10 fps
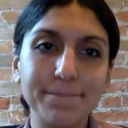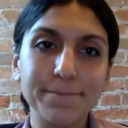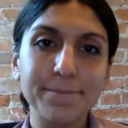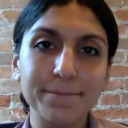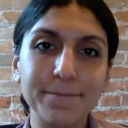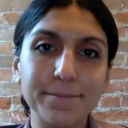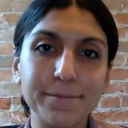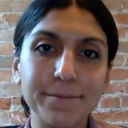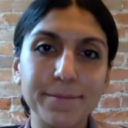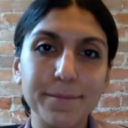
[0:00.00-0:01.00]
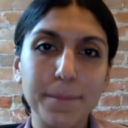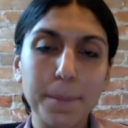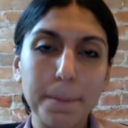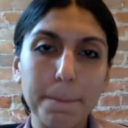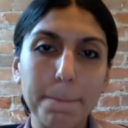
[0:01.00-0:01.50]

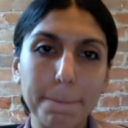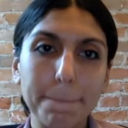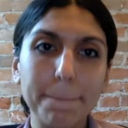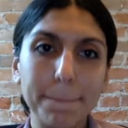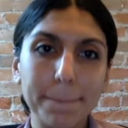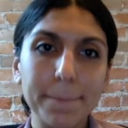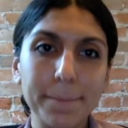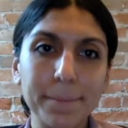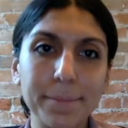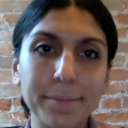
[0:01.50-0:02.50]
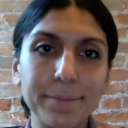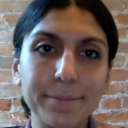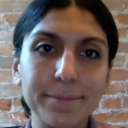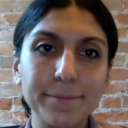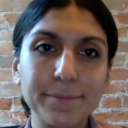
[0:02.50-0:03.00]

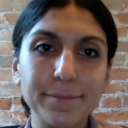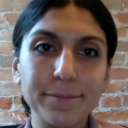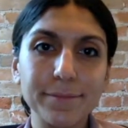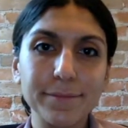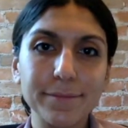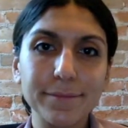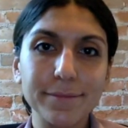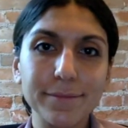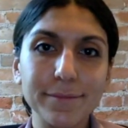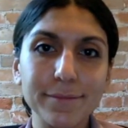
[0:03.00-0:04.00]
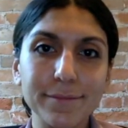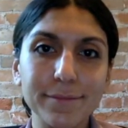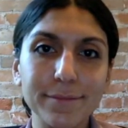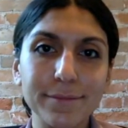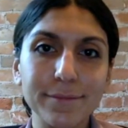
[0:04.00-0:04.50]

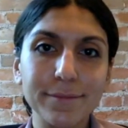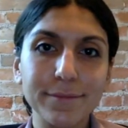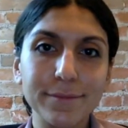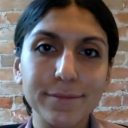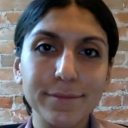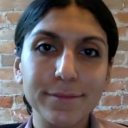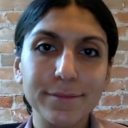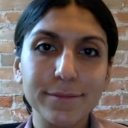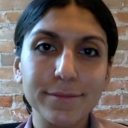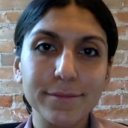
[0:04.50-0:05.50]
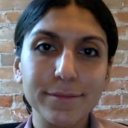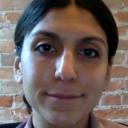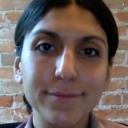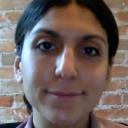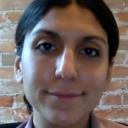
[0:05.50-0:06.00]

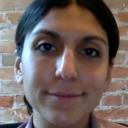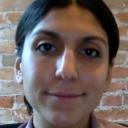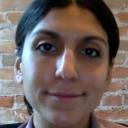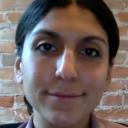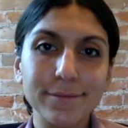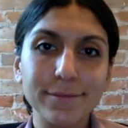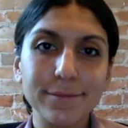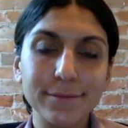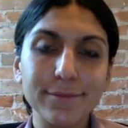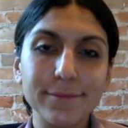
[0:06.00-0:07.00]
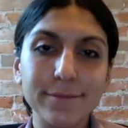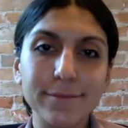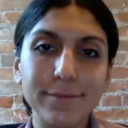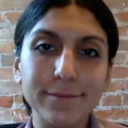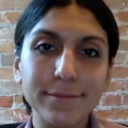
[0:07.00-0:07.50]

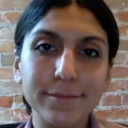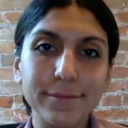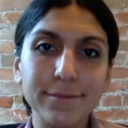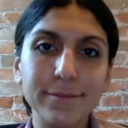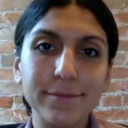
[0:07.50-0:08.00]
(silent)